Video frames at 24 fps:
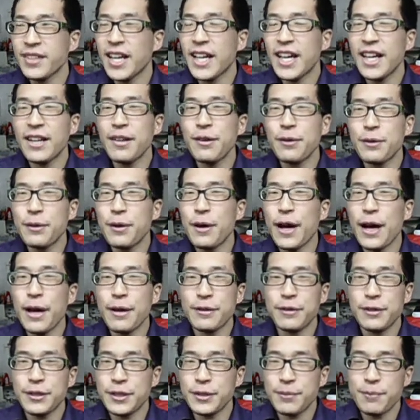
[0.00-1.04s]
I don't know how
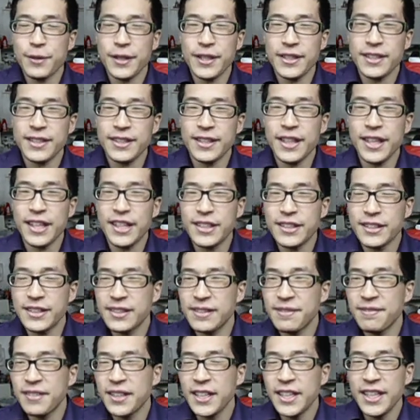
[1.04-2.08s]
to express it as,
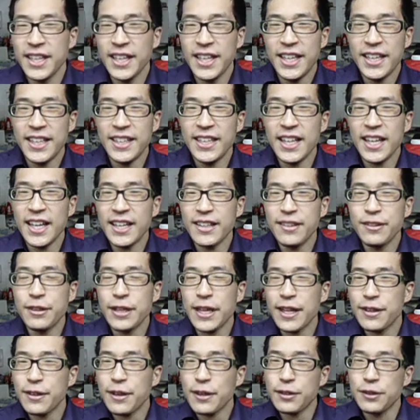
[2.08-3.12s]
yeah, you
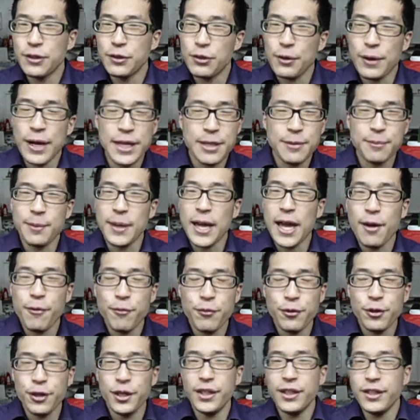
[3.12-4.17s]
cannot grasp
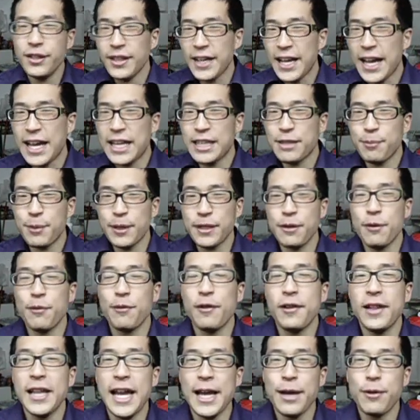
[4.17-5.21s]
every aspect of
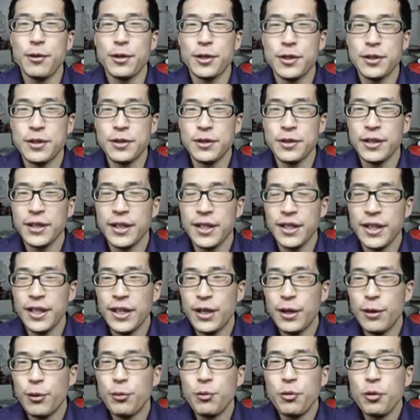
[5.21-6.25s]
the language.
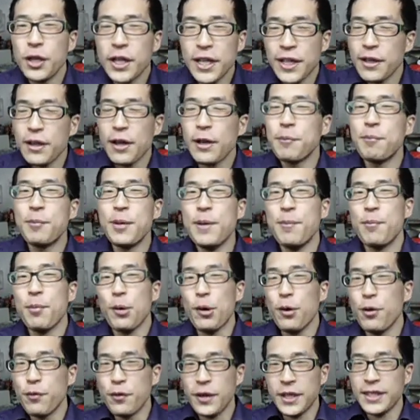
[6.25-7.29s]
We cannot be
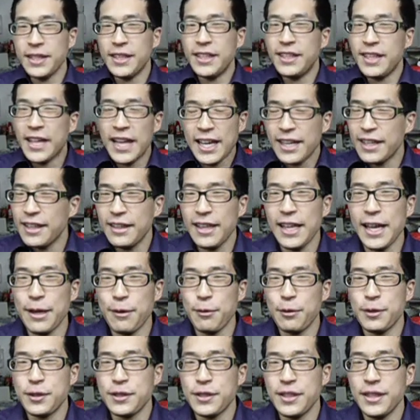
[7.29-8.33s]
perfect in any
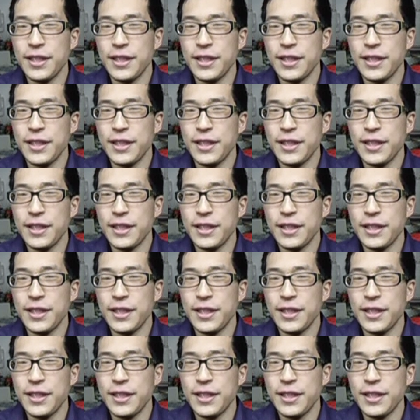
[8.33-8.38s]
language.